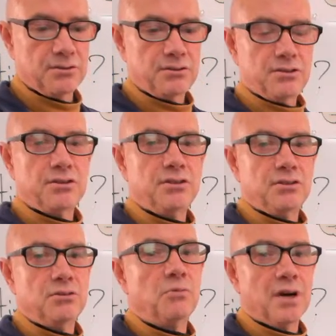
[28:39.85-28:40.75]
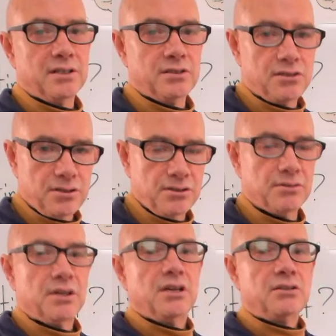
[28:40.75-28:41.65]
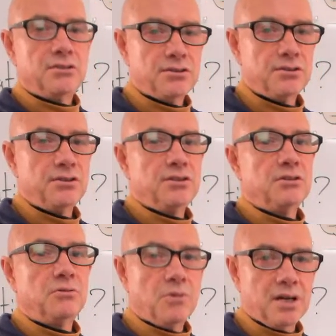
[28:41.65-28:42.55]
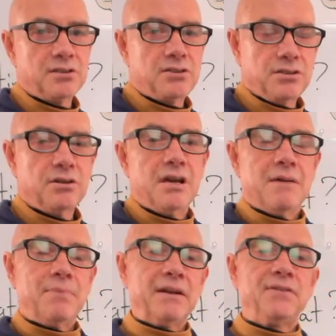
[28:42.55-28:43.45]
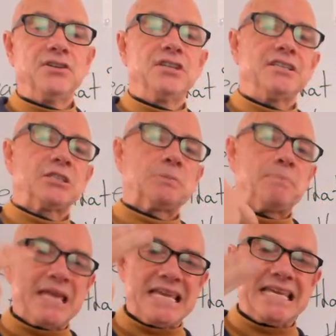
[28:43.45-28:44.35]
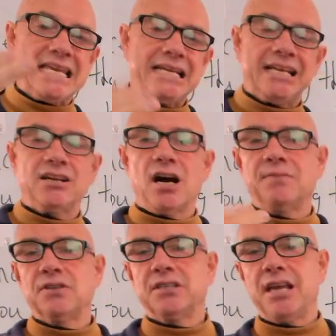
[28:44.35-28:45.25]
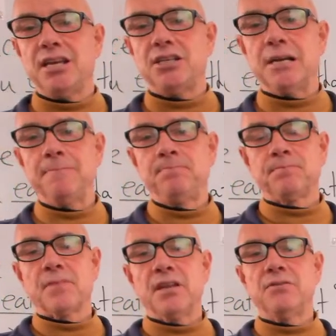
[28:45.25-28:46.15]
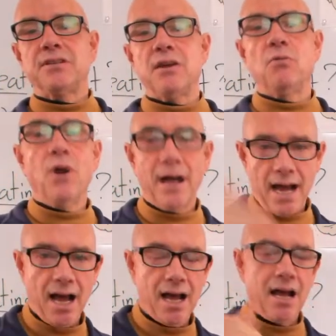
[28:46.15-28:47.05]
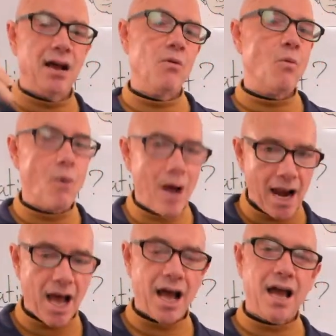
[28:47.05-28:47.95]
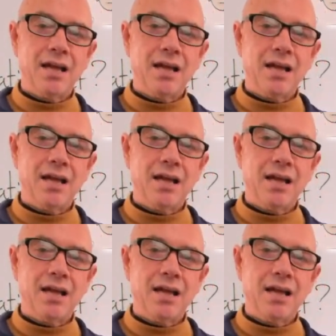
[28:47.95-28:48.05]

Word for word: Do you want to? Do you want to? But if you're just speaking in conversation, you say wanna, wanna.